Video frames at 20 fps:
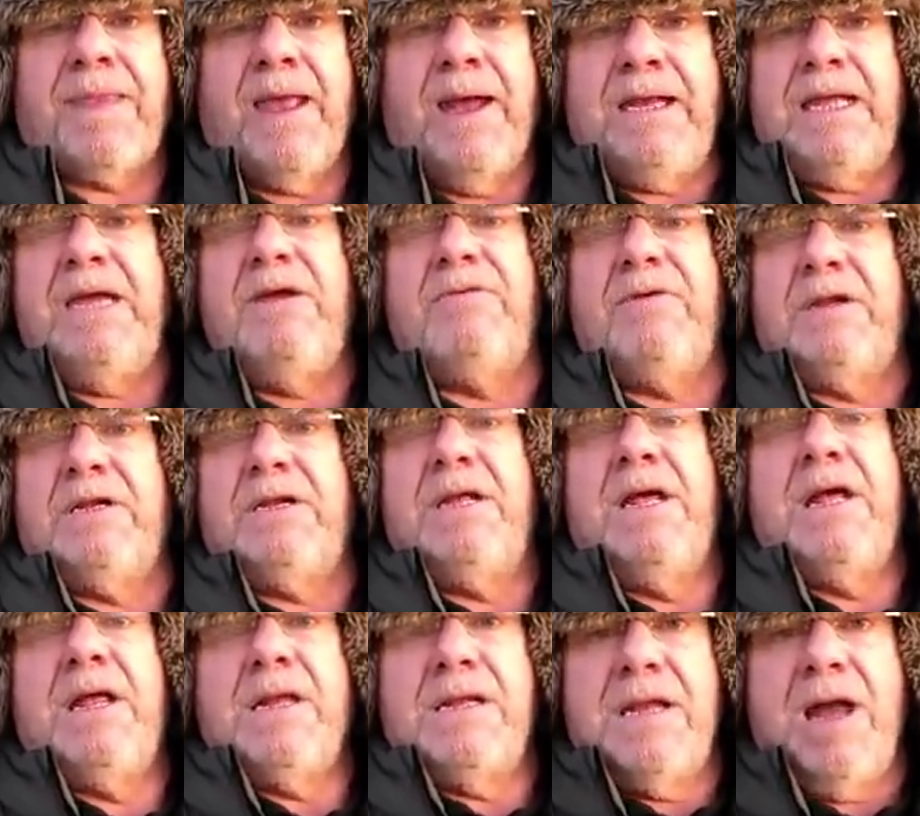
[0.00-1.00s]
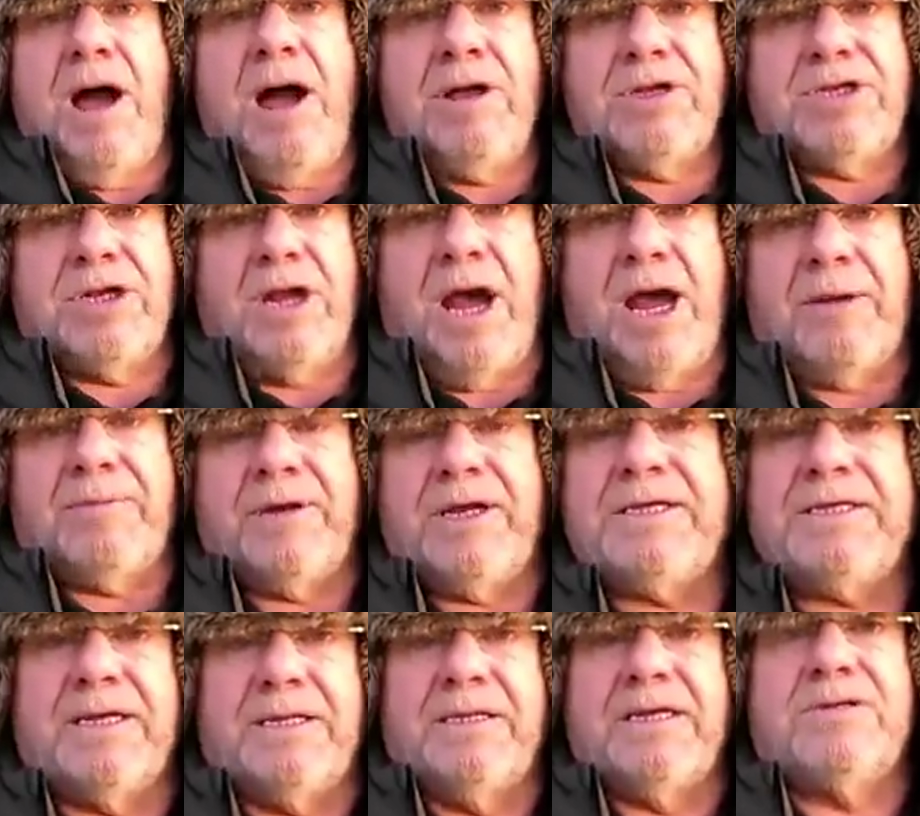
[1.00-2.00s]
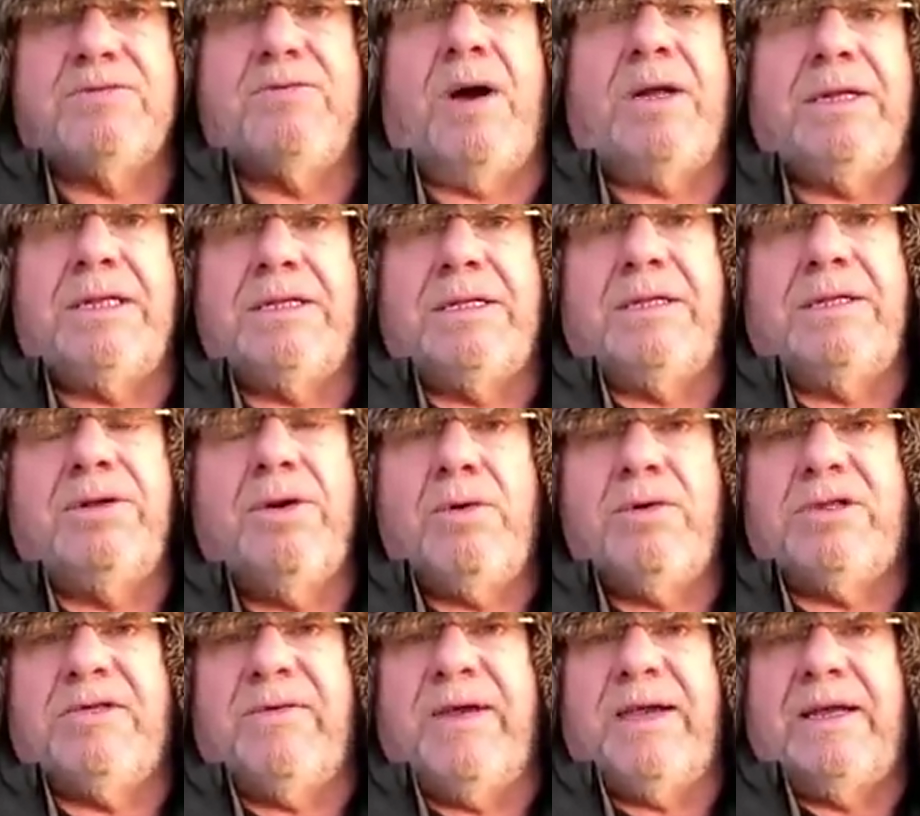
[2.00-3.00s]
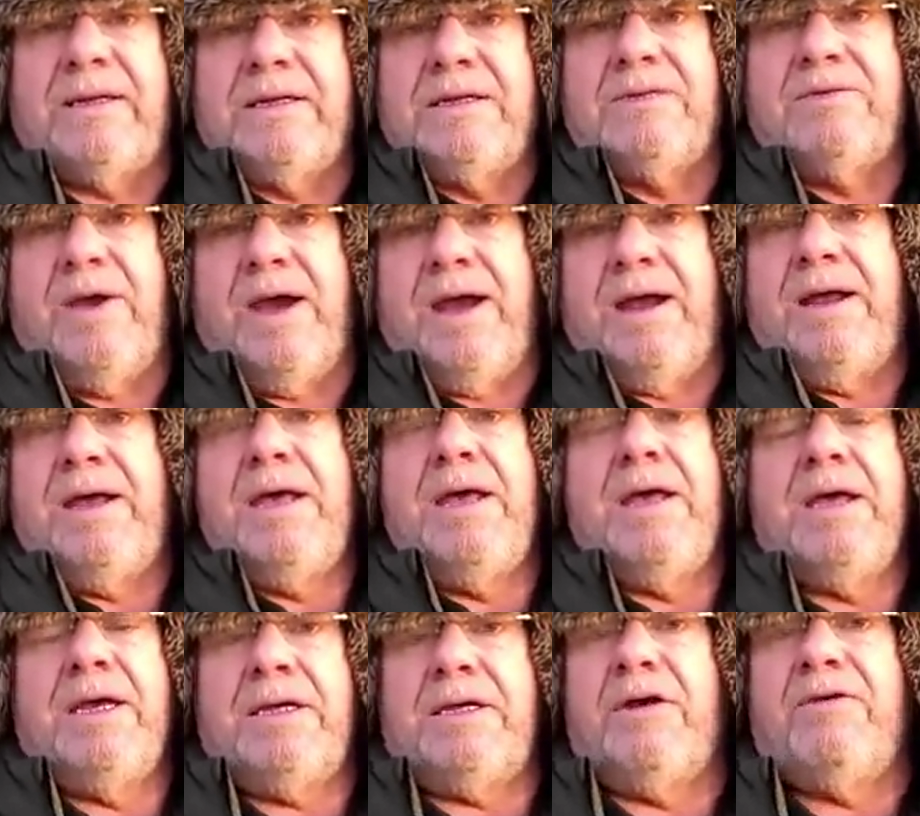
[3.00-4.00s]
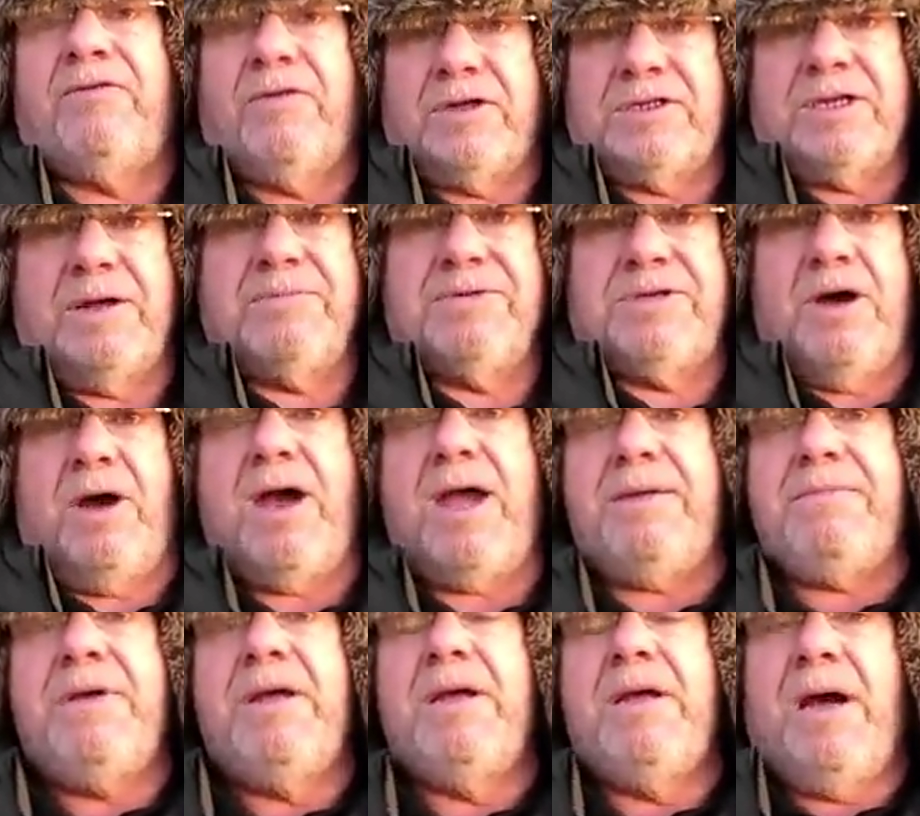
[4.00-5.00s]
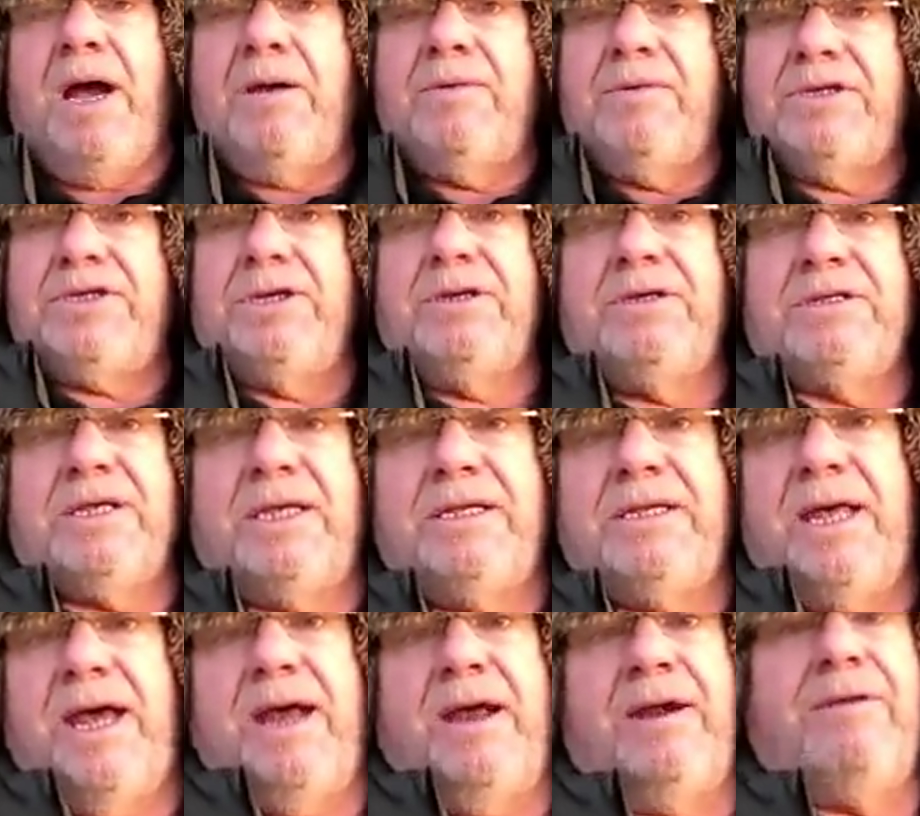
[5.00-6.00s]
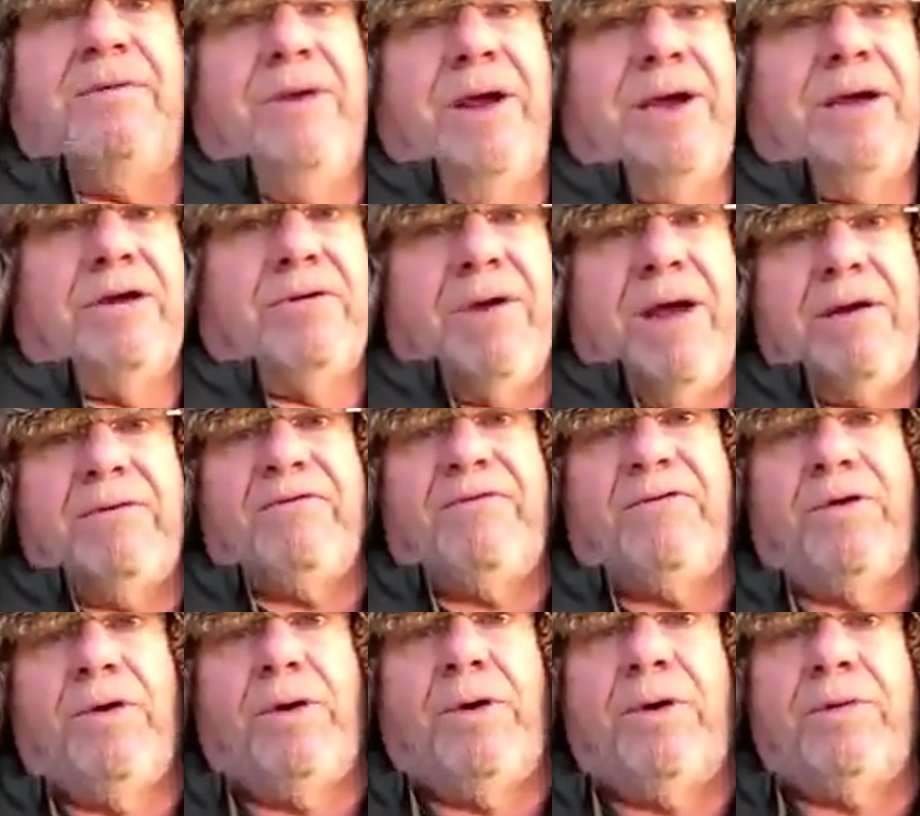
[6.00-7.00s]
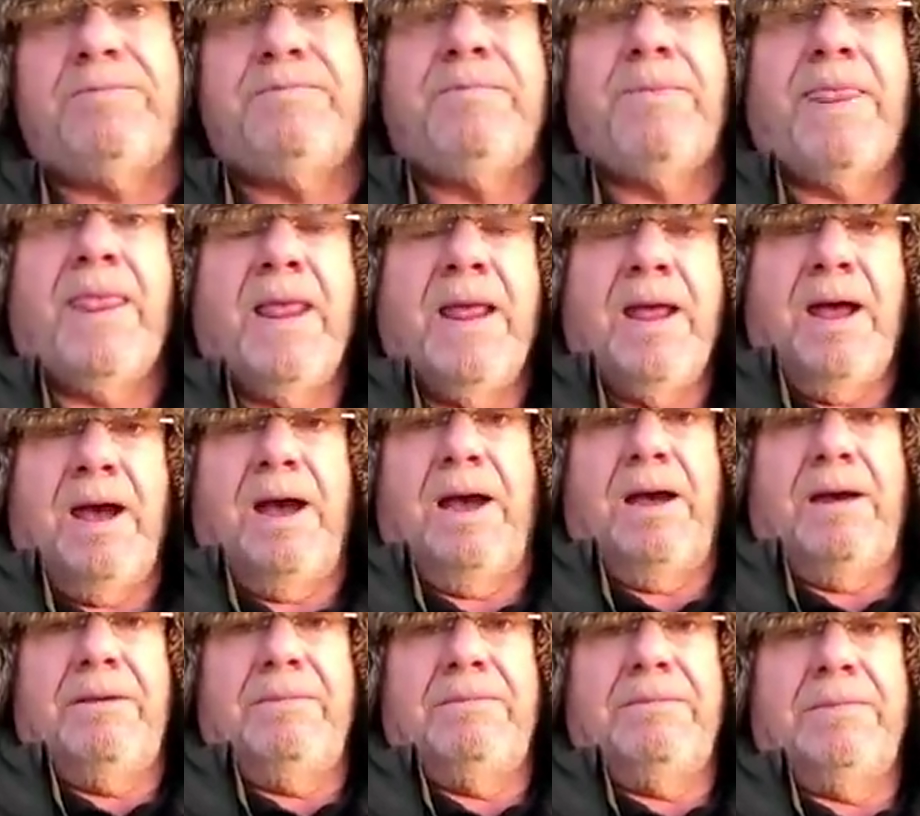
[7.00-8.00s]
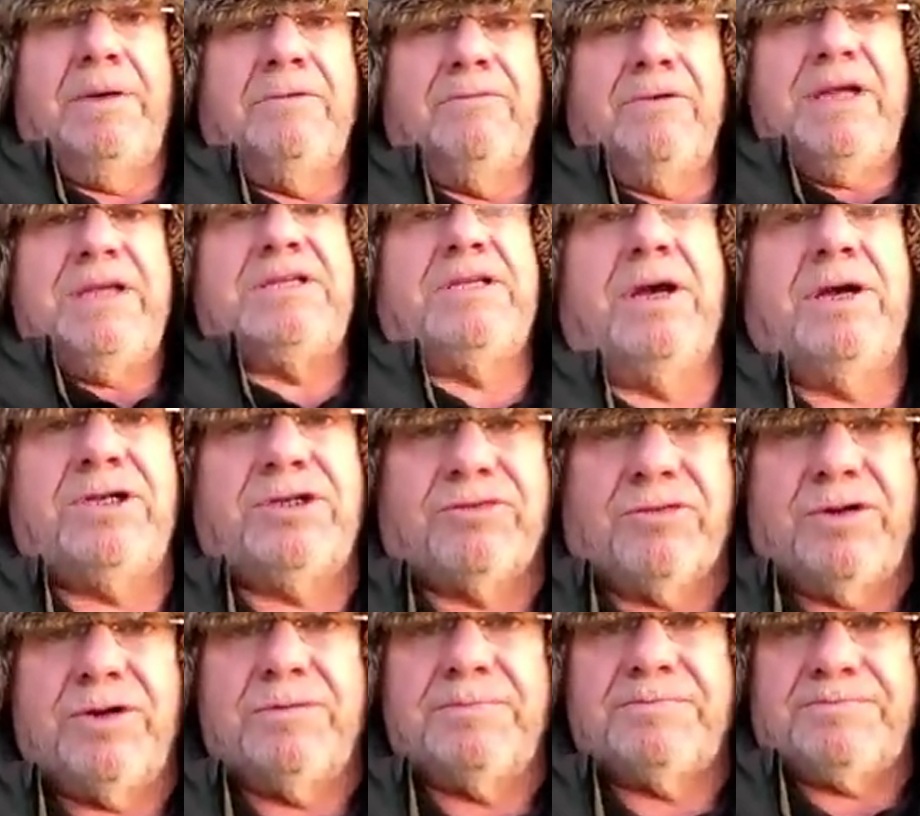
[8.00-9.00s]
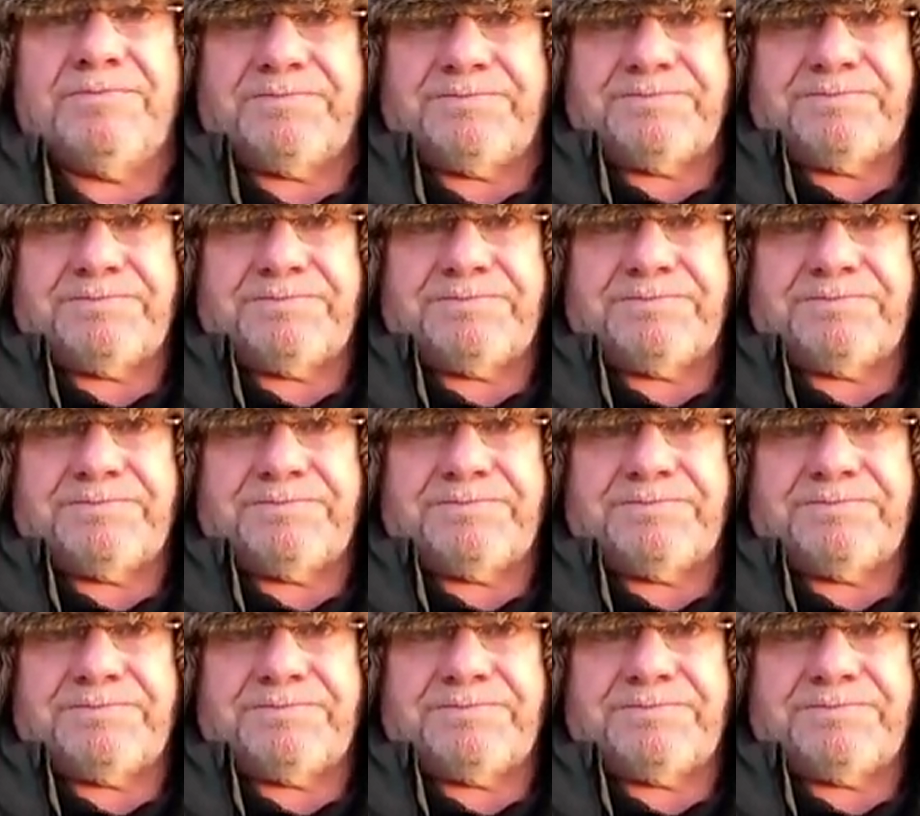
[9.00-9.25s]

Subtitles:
And even large libraries, and there's one in the north of England where, you know, for some time I was using their ground floor research room